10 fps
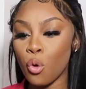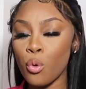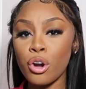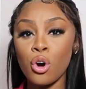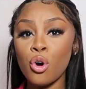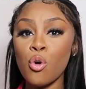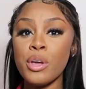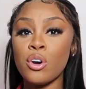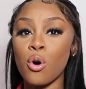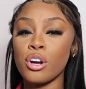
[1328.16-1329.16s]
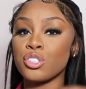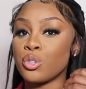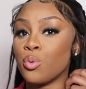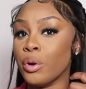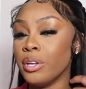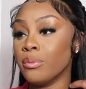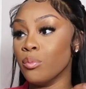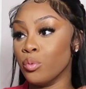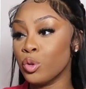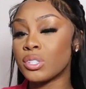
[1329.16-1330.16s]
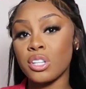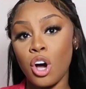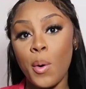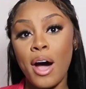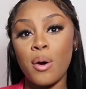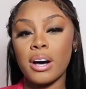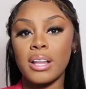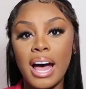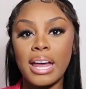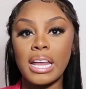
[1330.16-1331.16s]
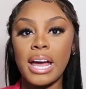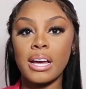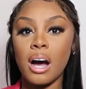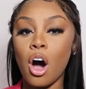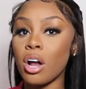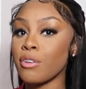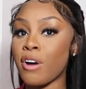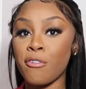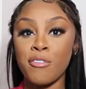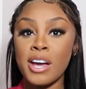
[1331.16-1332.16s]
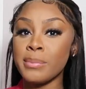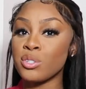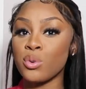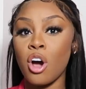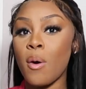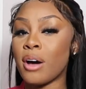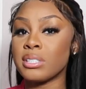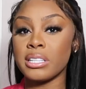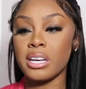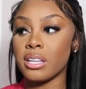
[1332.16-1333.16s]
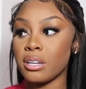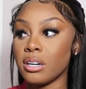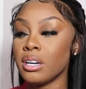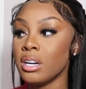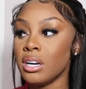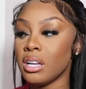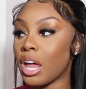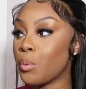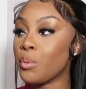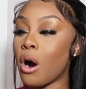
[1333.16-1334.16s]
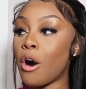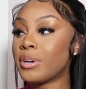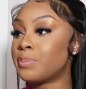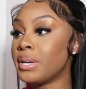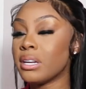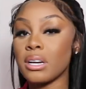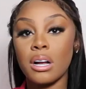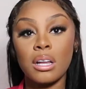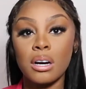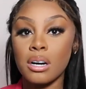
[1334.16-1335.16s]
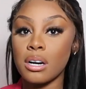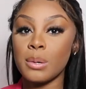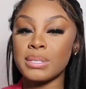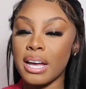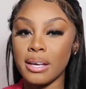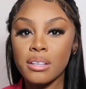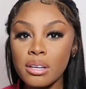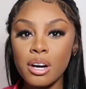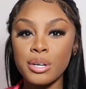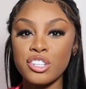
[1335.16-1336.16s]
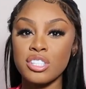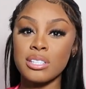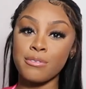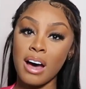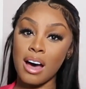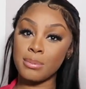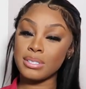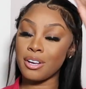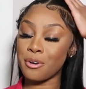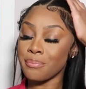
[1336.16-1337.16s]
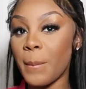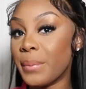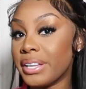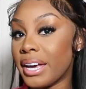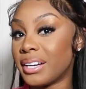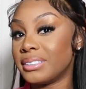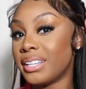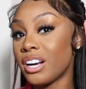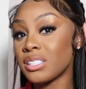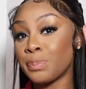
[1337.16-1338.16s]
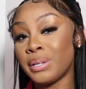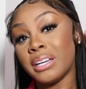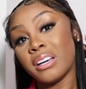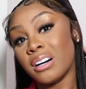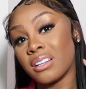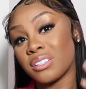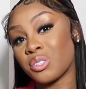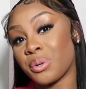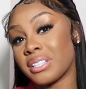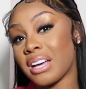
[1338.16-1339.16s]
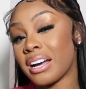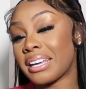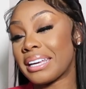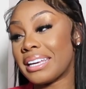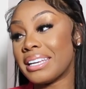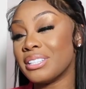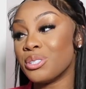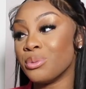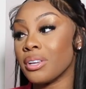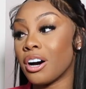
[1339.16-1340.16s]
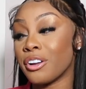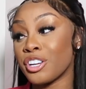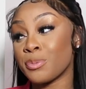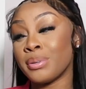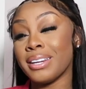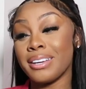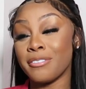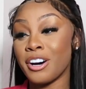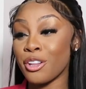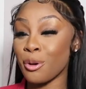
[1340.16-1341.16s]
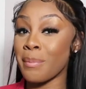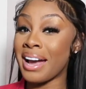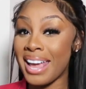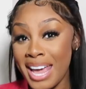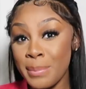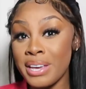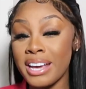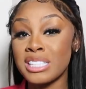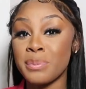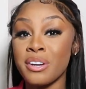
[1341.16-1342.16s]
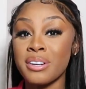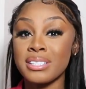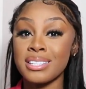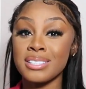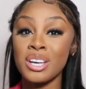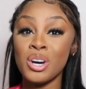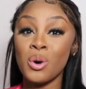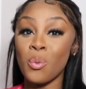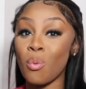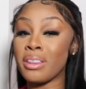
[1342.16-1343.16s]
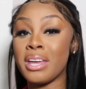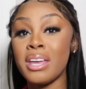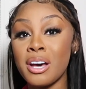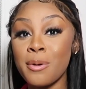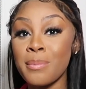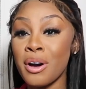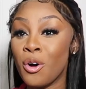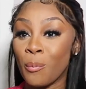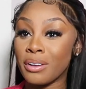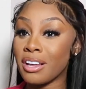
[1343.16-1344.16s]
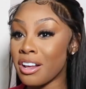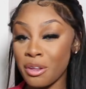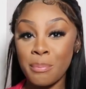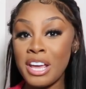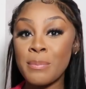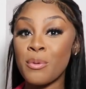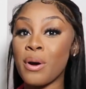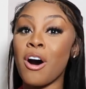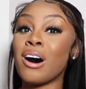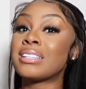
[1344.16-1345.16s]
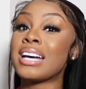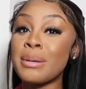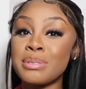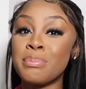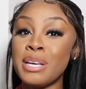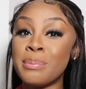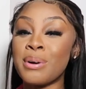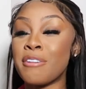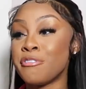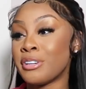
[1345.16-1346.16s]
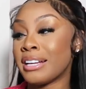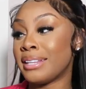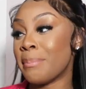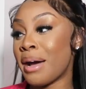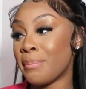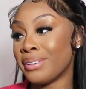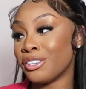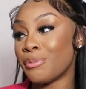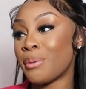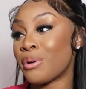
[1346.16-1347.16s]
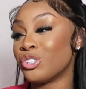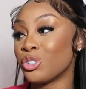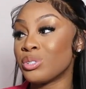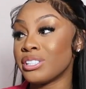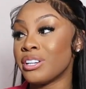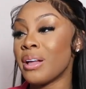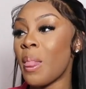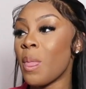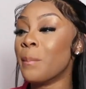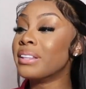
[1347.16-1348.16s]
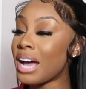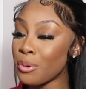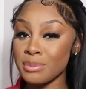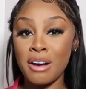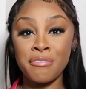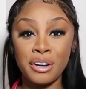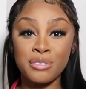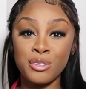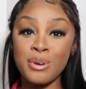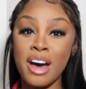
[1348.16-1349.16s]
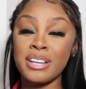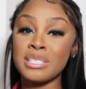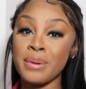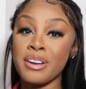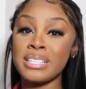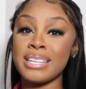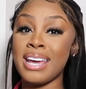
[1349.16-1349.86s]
We're cool, we cordial, we used to go out a lot. Like, all of our families would go out together. Like, we will always be in the clubs. Like, you know, it's just a vibe. So, but yeah, there's plenty of other stories I can get into, y'all. There's plenty of other Miami experiences with him, with other people, with all types of people. I feel like that might be a little bit more juicier. But that was my first flued out experience.